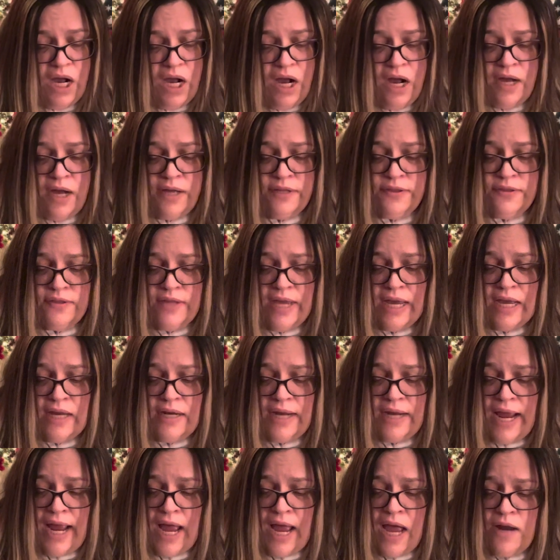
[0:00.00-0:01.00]
on that
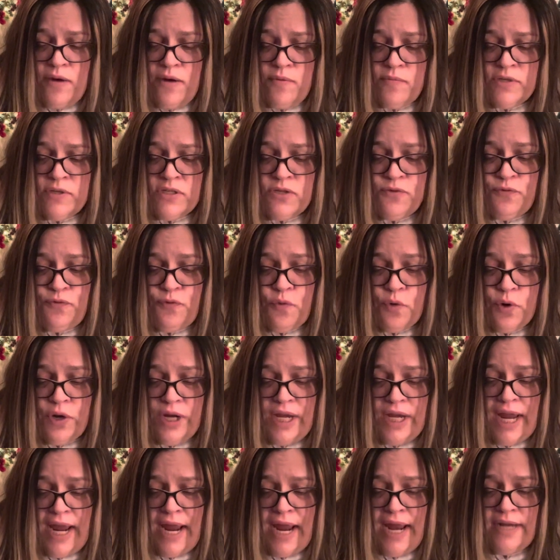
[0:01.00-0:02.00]
hat was
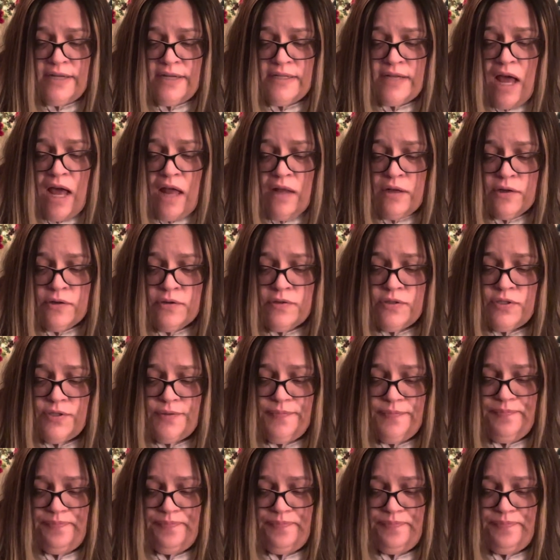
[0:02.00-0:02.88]
$48.